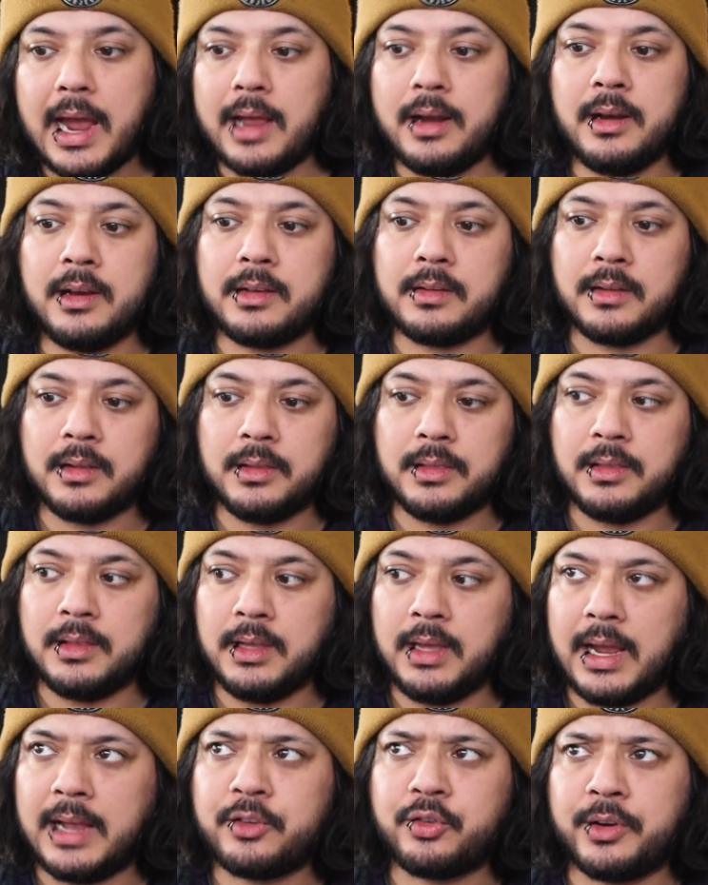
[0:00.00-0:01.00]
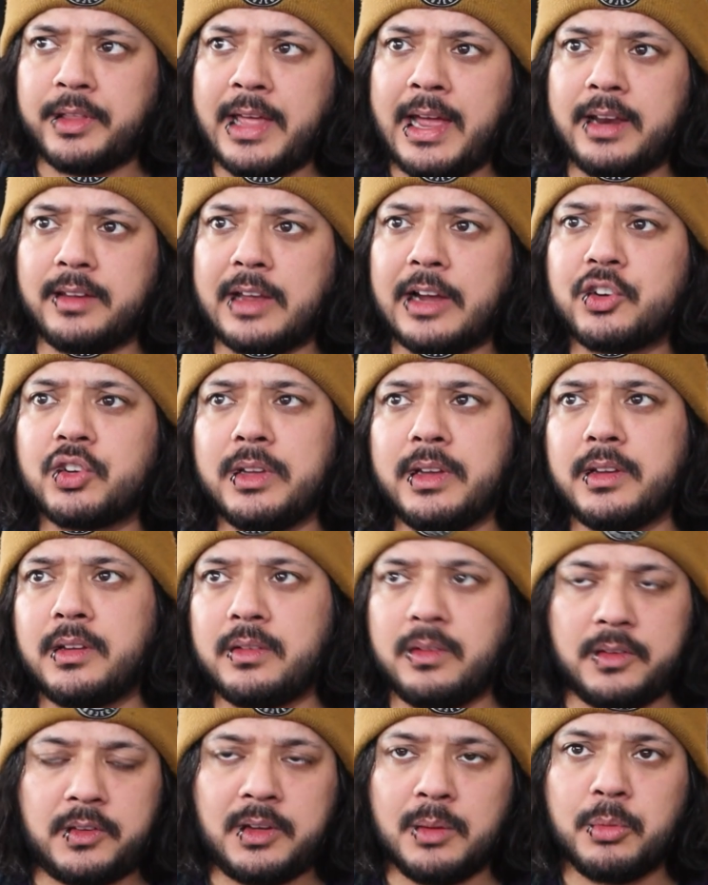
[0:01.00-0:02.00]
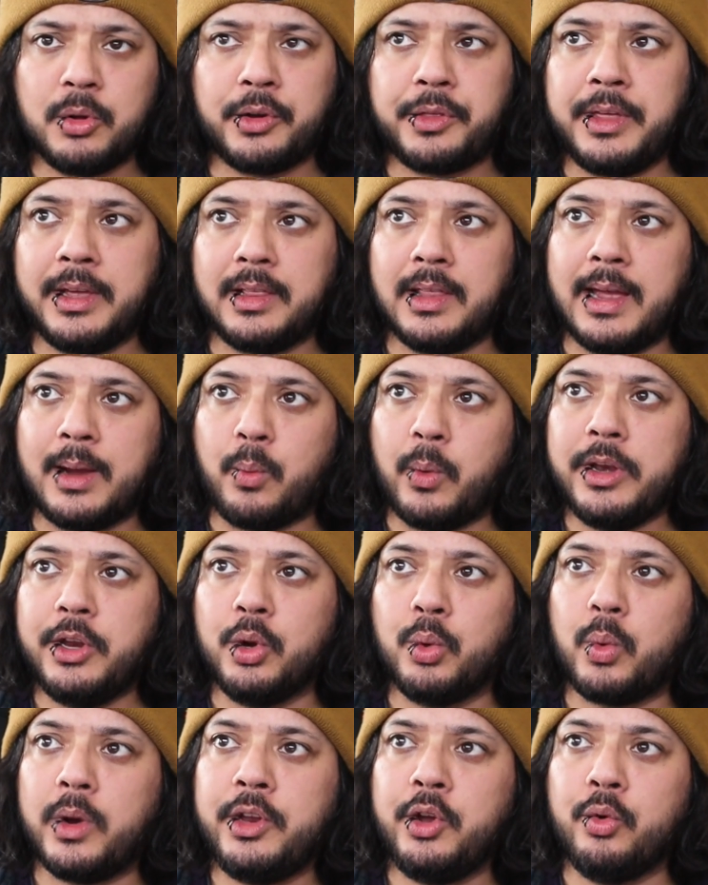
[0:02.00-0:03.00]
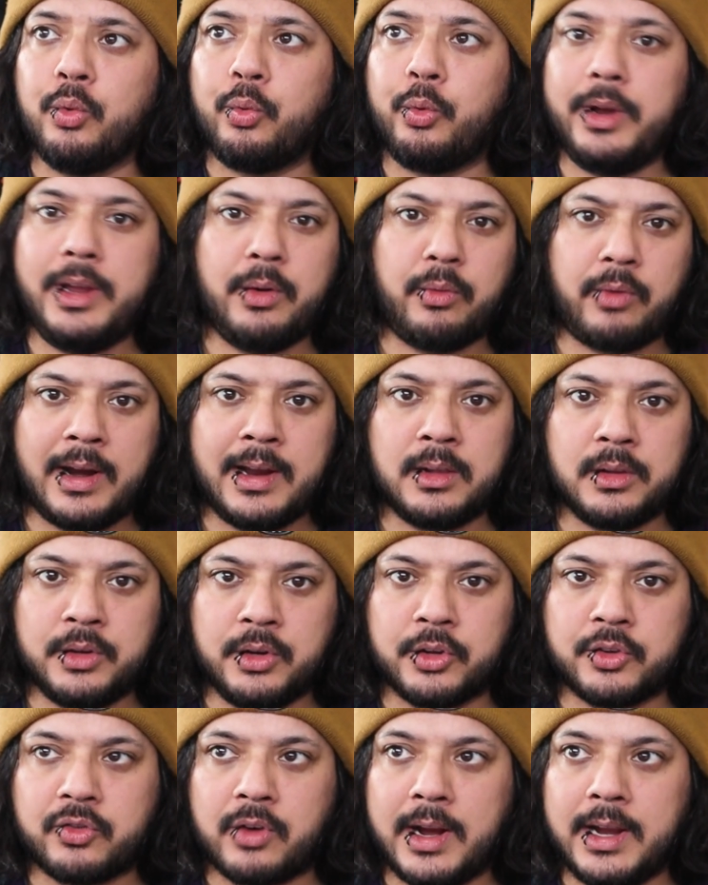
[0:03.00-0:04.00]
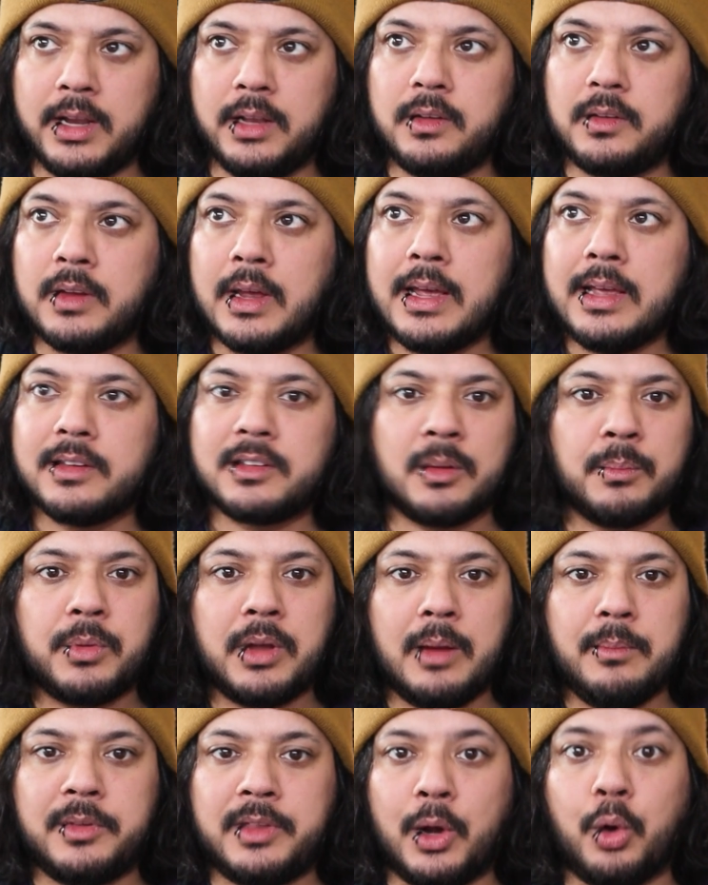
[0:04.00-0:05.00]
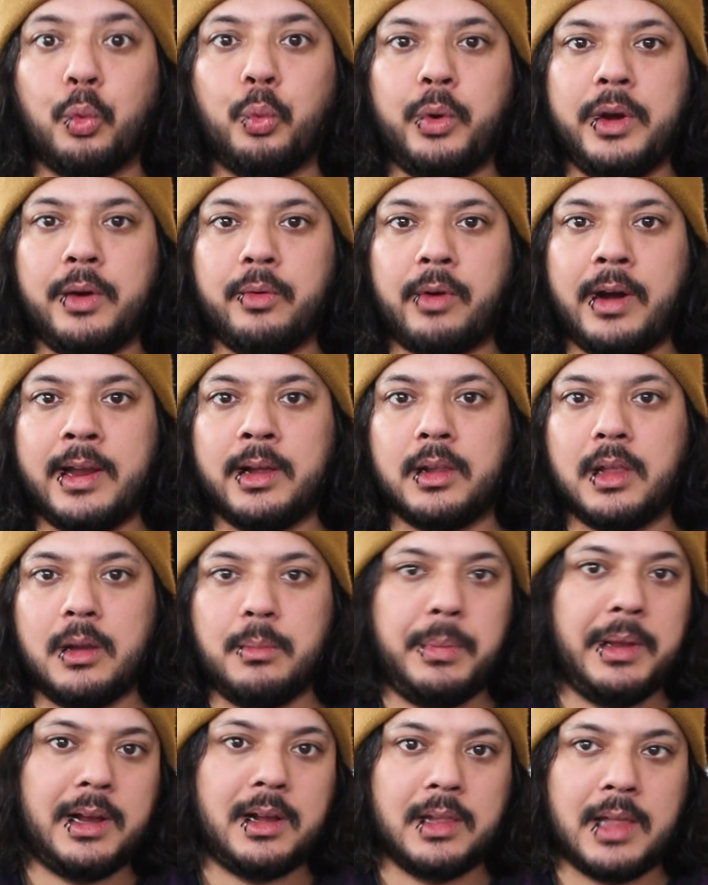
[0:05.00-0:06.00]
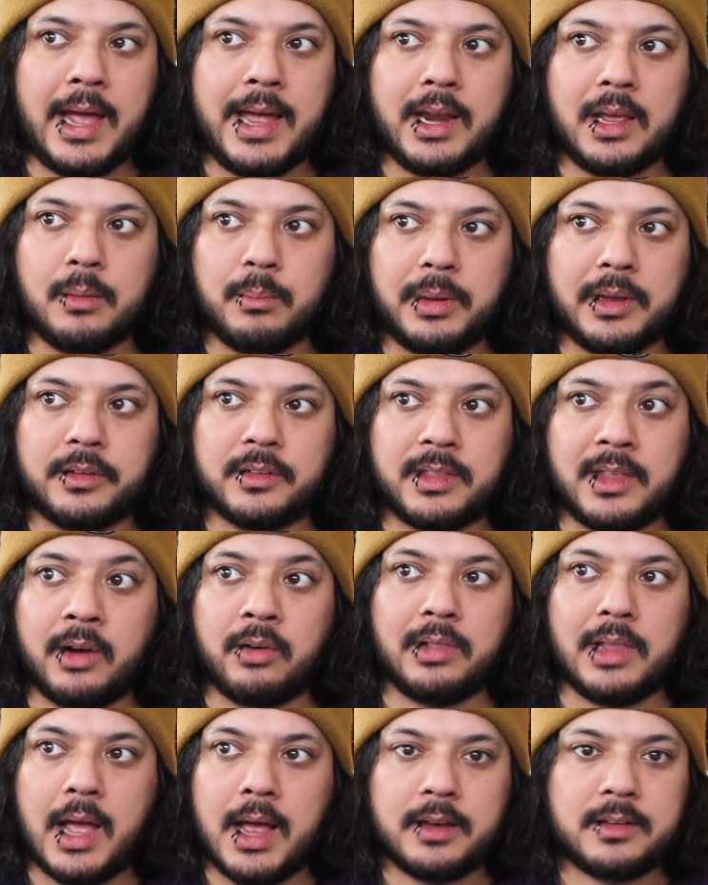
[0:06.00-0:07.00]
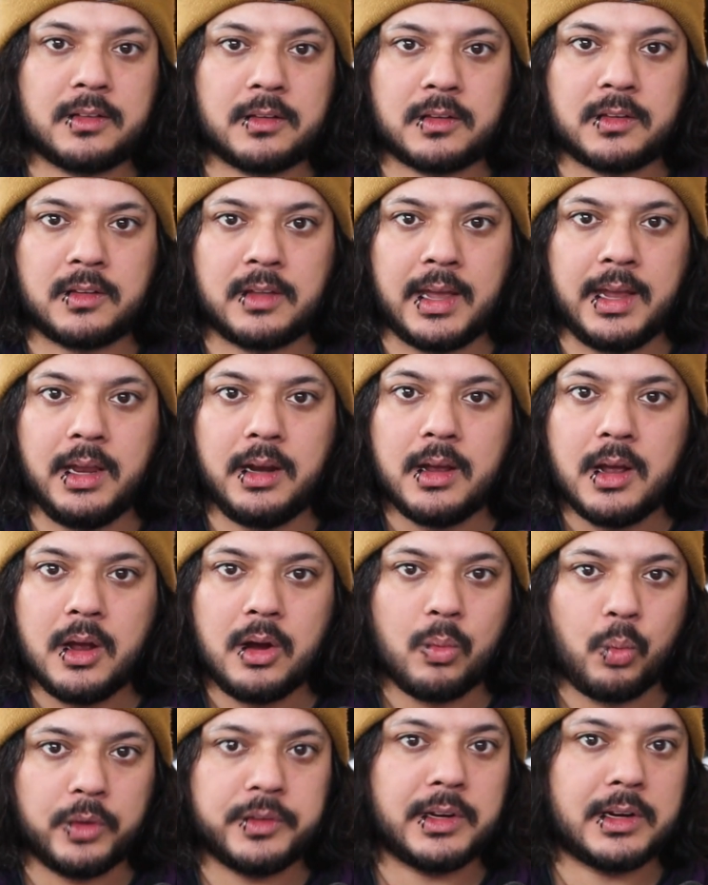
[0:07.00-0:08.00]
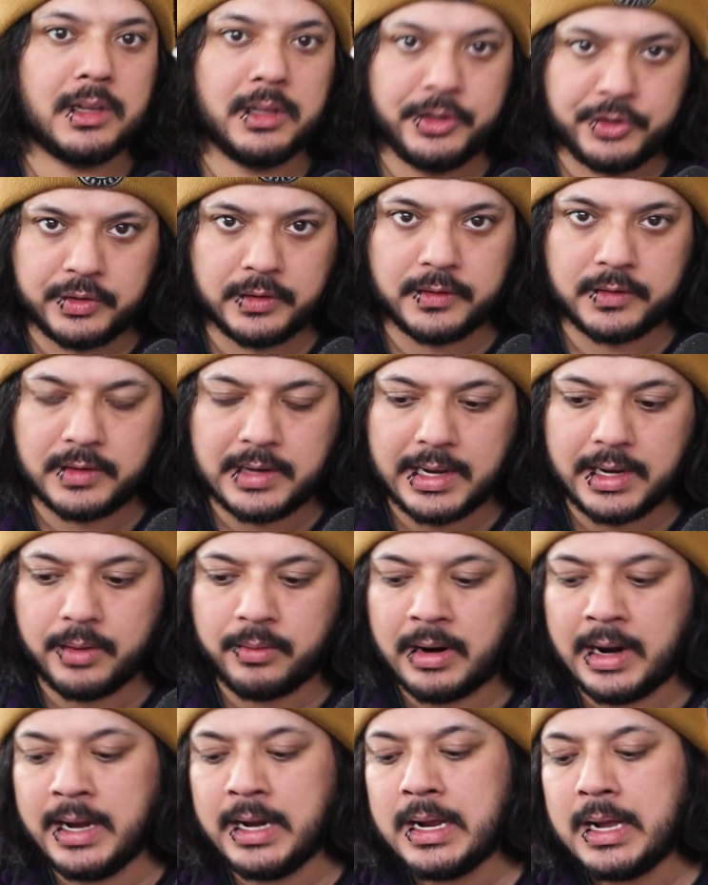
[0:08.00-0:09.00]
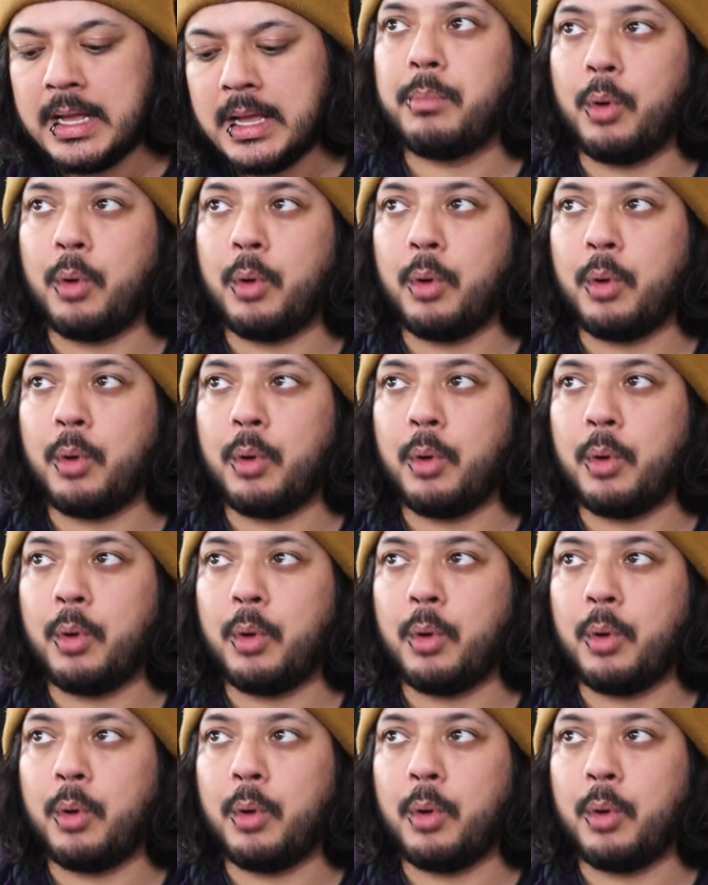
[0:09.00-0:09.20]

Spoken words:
And the answer to that is actually a similar thing. Like when you re-rail your trains, sometimes they'll re-rail and be colliding because their last state was a collision state, right?